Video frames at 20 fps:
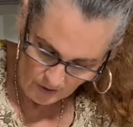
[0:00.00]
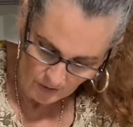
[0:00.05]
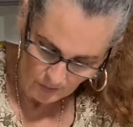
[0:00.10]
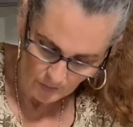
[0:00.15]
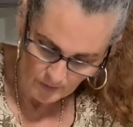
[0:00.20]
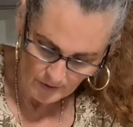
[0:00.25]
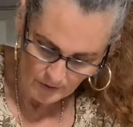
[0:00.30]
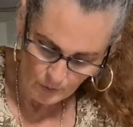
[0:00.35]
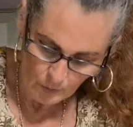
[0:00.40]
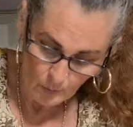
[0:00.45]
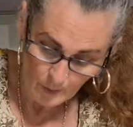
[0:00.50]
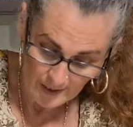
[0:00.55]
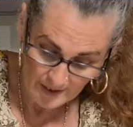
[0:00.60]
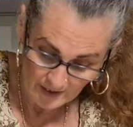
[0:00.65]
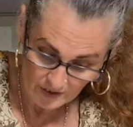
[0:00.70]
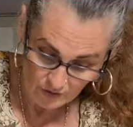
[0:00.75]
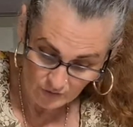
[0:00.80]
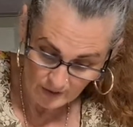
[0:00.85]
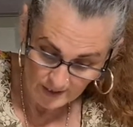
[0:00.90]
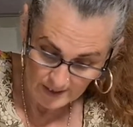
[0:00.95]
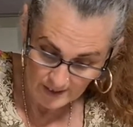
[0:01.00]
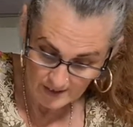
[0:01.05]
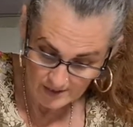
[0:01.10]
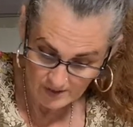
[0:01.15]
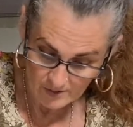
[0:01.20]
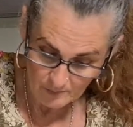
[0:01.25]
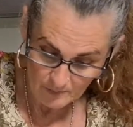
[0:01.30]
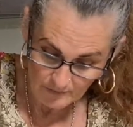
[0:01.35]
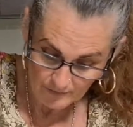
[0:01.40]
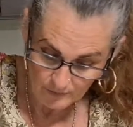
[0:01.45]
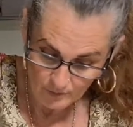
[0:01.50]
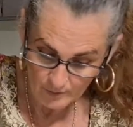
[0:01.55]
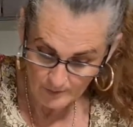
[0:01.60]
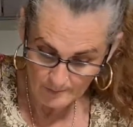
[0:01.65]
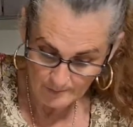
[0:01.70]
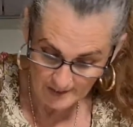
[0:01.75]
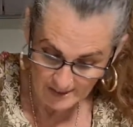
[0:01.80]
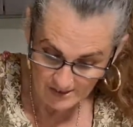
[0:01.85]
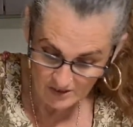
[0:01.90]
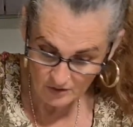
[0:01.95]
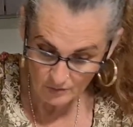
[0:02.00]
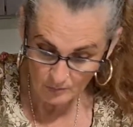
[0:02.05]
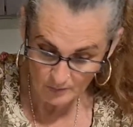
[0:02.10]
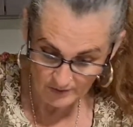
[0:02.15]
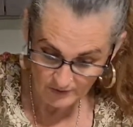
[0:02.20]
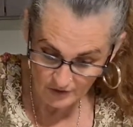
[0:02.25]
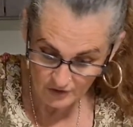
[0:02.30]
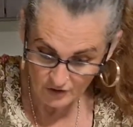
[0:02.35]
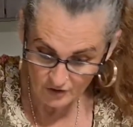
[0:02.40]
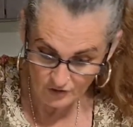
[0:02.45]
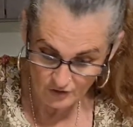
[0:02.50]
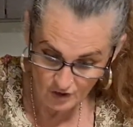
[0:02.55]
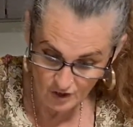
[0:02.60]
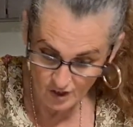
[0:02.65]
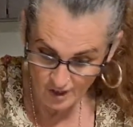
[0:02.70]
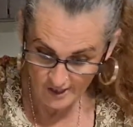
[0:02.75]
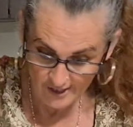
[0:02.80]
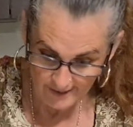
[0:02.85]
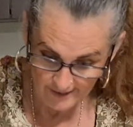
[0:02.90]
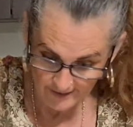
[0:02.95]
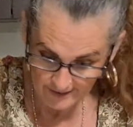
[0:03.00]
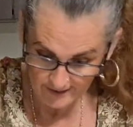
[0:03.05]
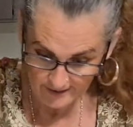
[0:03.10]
with the wet ingredients before we mixed it with the dry.